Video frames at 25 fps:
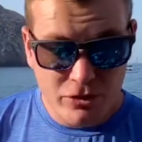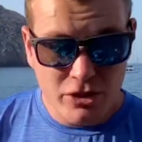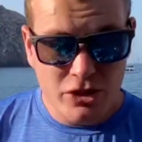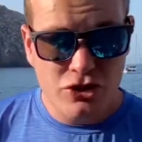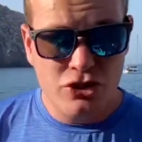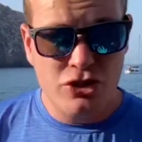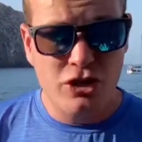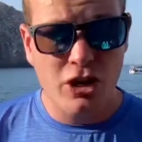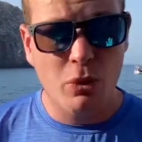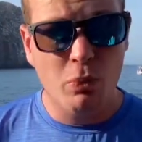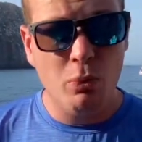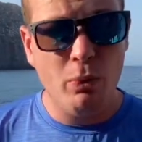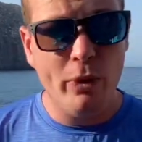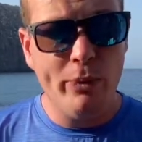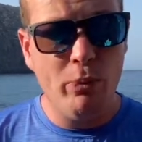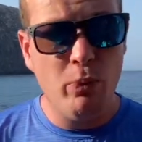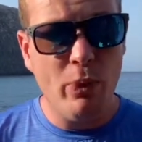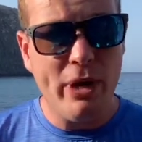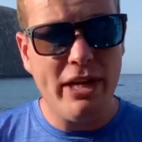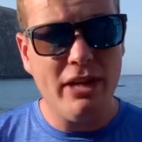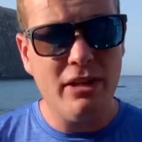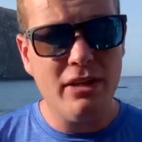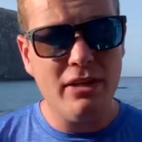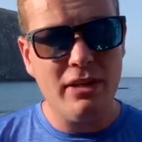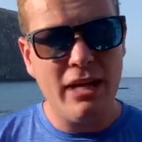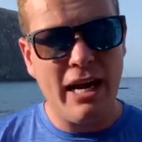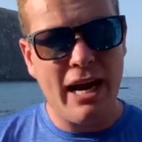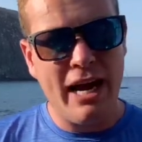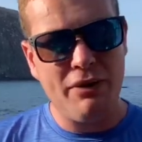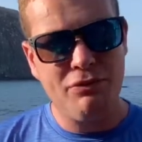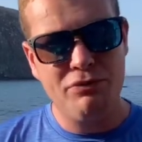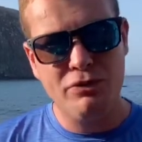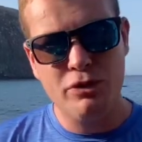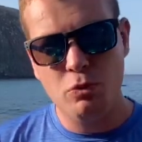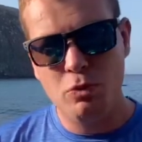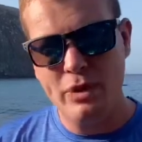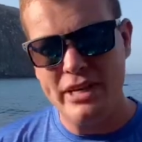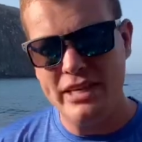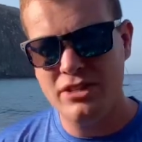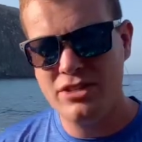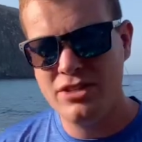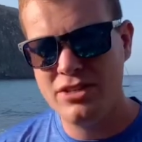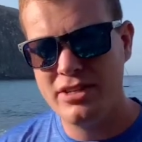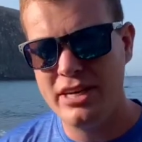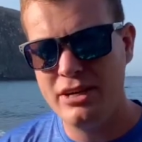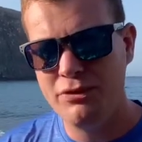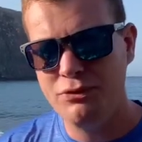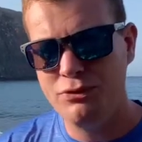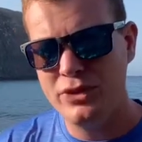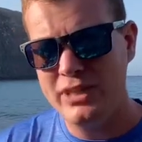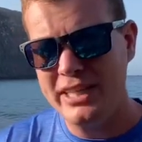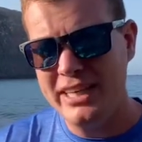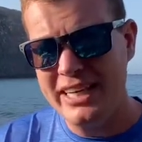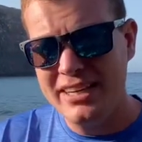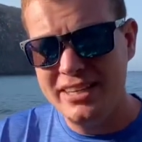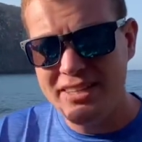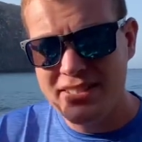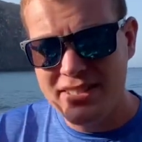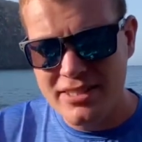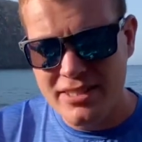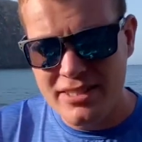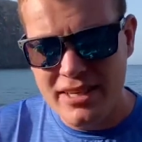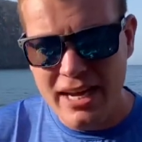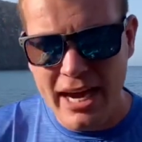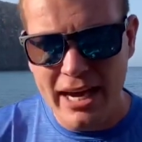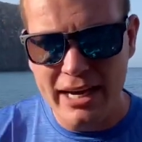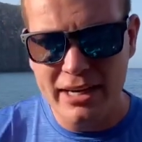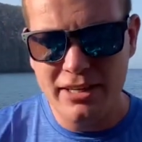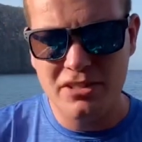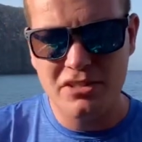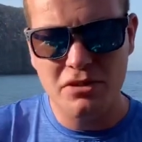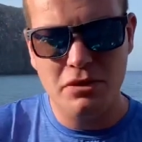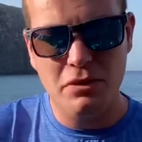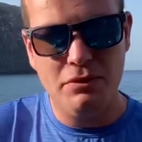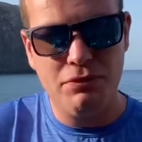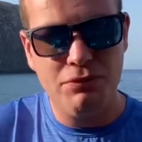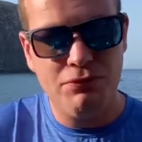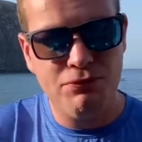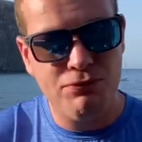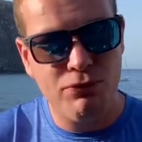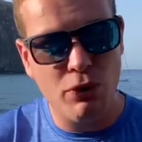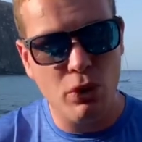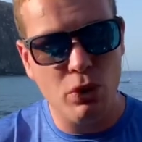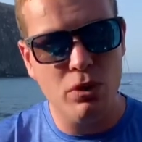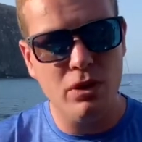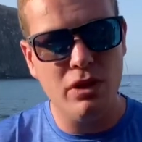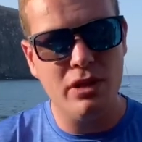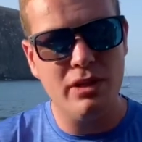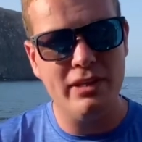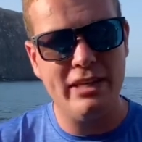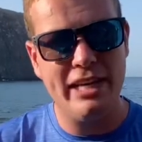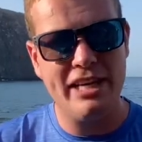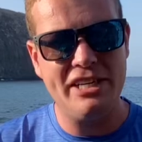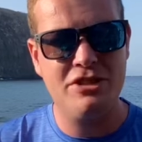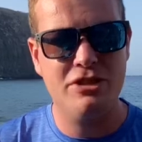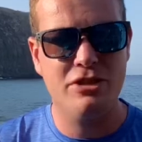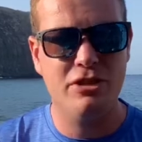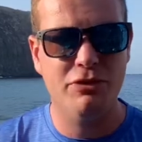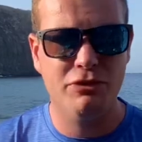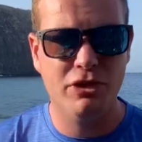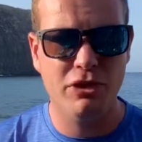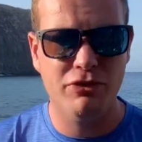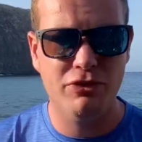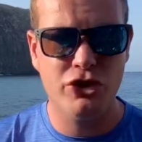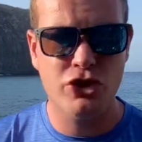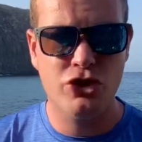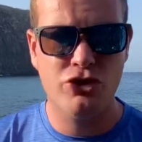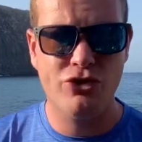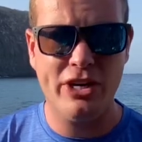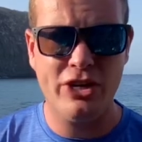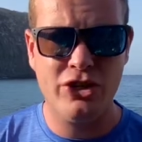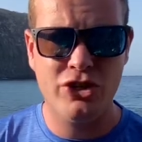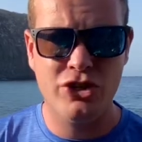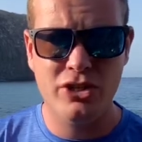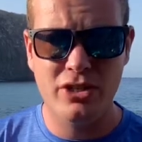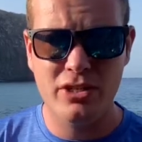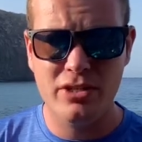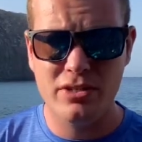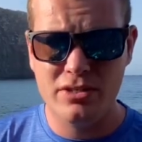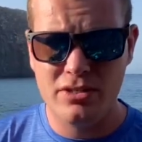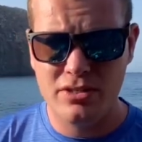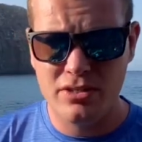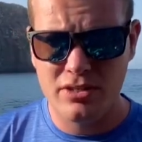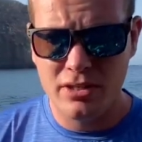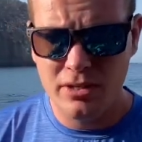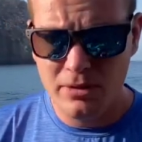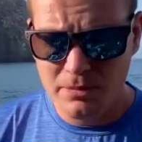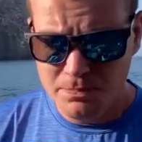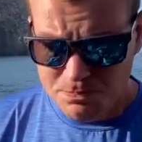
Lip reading: So we will have to wait and see for the exact full list of the restrictions.